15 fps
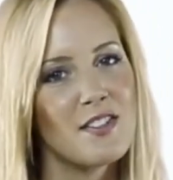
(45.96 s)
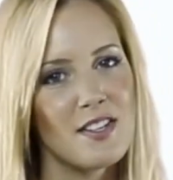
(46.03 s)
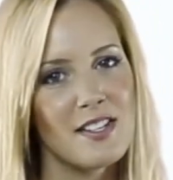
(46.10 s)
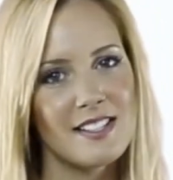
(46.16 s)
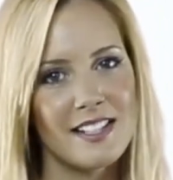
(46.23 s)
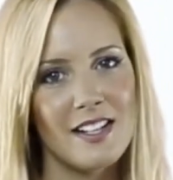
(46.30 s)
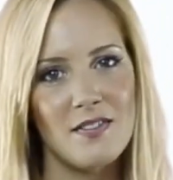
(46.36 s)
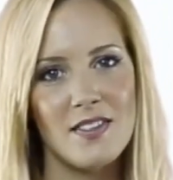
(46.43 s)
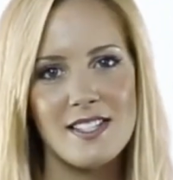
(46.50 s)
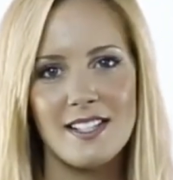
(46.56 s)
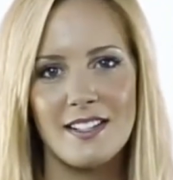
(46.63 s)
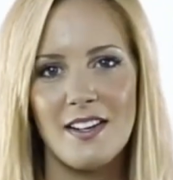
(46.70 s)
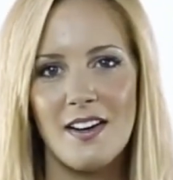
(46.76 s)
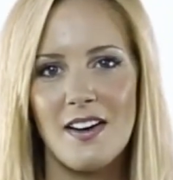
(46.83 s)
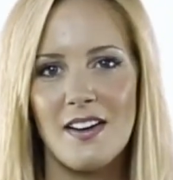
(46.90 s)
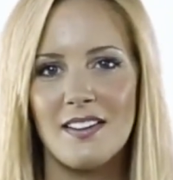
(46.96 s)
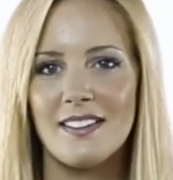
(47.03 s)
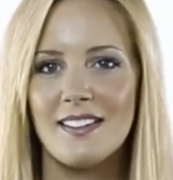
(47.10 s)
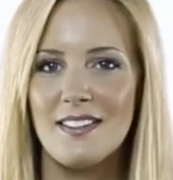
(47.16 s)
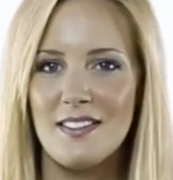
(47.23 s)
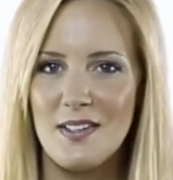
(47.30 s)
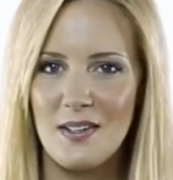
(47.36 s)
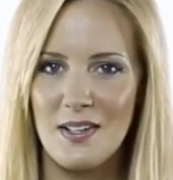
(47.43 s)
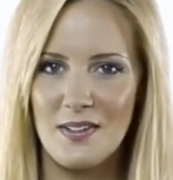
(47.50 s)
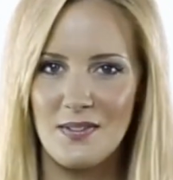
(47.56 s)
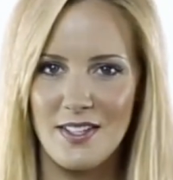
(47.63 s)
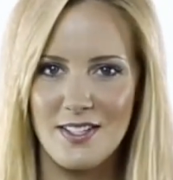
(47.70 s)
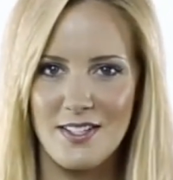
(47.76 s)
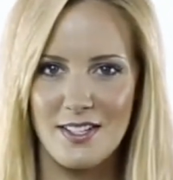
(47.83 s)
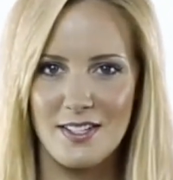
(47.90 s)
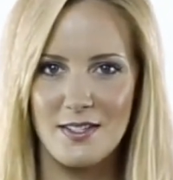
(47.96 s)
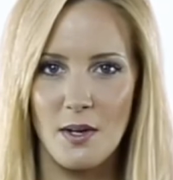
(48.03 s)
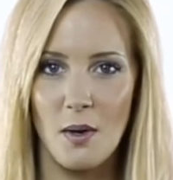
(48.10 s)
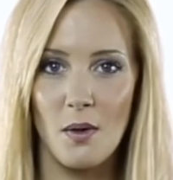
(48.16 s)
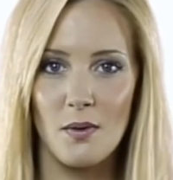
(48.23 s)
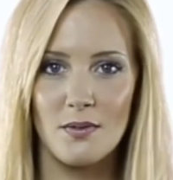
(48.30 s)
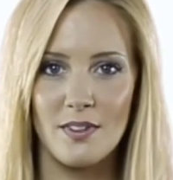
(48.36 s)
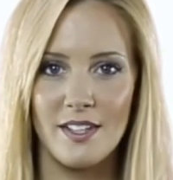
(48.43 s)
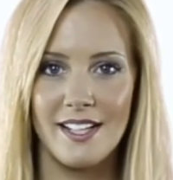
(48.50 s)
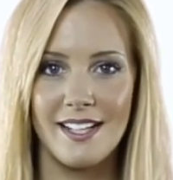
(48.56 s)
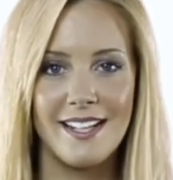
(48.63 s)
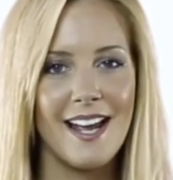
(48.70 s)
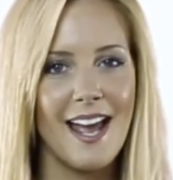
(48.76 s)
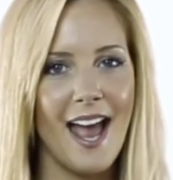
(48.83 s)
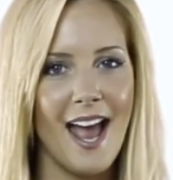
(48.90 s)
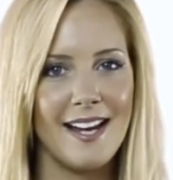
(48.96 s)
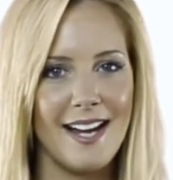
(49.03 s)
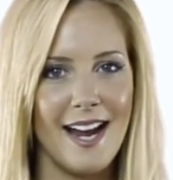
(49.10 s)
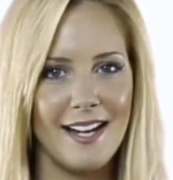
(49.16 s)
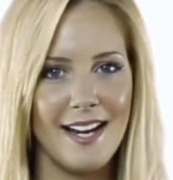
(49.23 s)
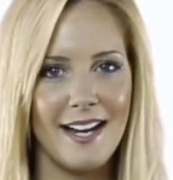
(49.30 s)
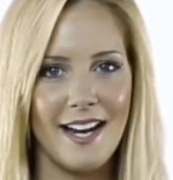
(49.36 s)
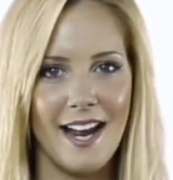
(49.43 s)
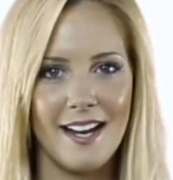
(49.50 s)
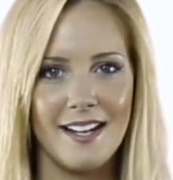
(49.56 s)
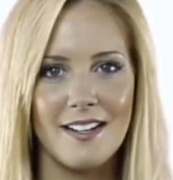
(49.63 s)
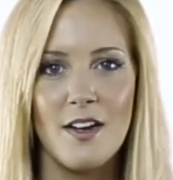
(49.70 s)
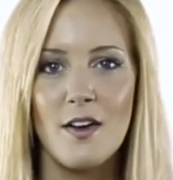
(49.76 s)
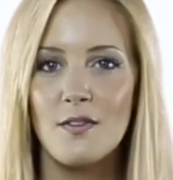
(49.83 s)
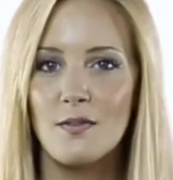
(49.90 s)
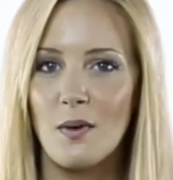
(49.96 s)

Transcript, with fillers: just give us a call. You can reach us toll-free at 888